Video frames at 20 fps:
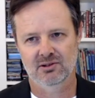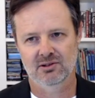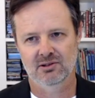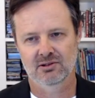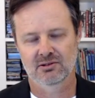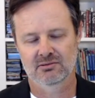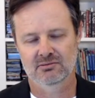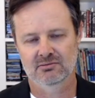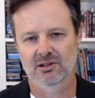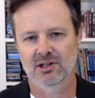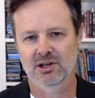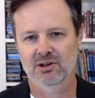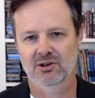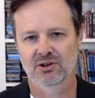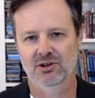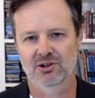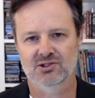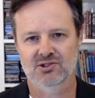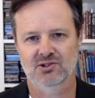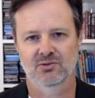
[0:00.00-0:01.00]
to low
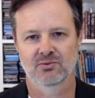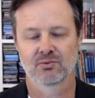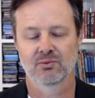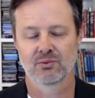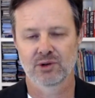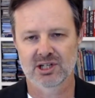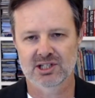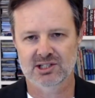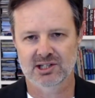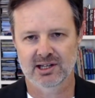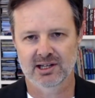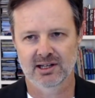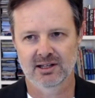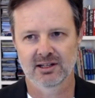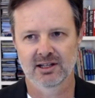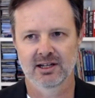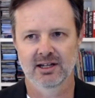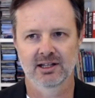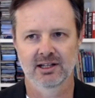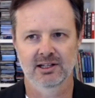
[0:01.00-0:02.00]
cost
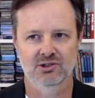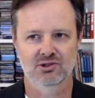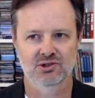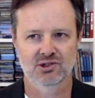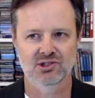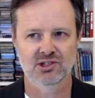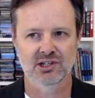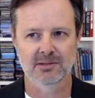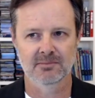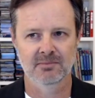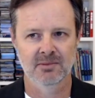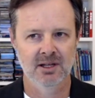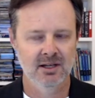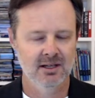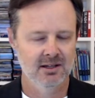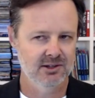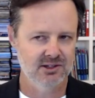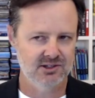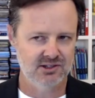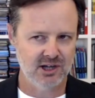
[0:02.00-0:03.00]
retail electricity.
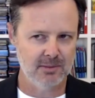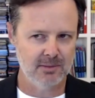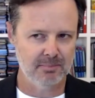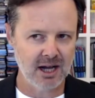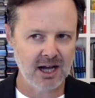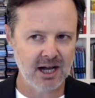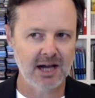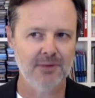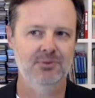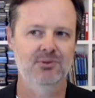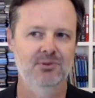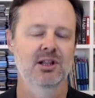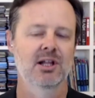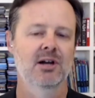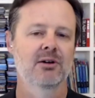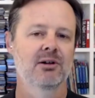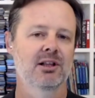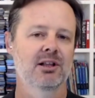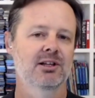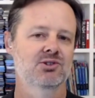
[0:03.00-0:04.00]
There's no path to
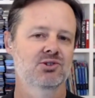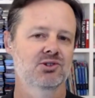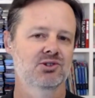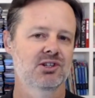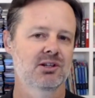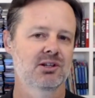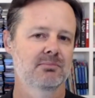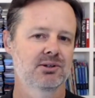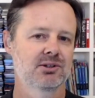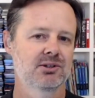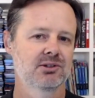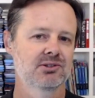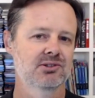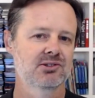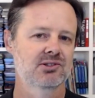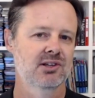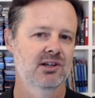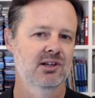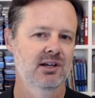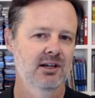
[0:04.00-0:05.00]
lower electricity
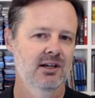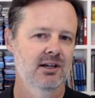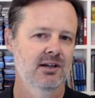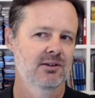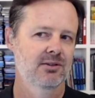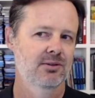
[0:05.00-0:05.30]
bills